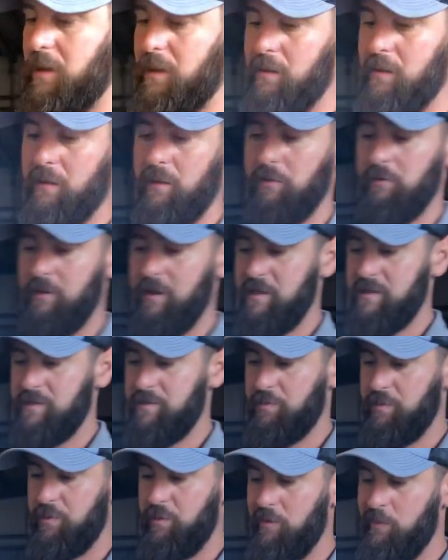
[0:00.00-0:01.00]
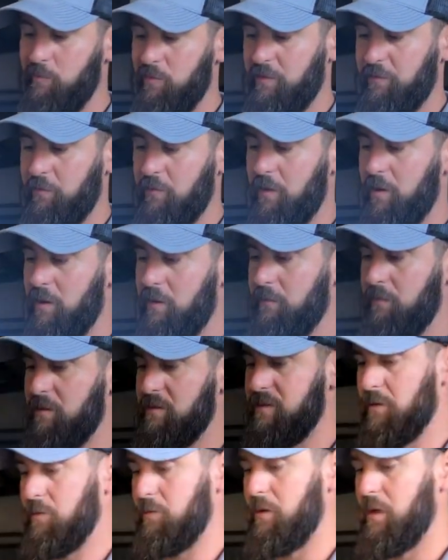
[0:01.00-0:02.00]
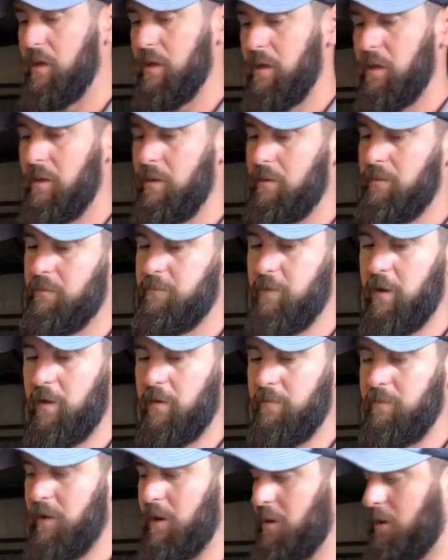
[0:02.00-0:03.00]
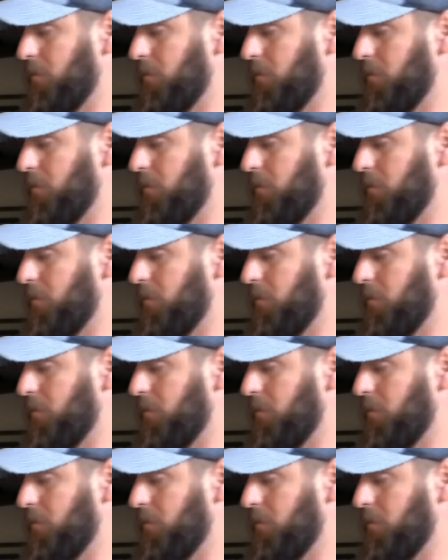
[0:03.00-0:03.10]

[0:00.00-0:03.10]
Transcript: they last pretty much forever. So very, very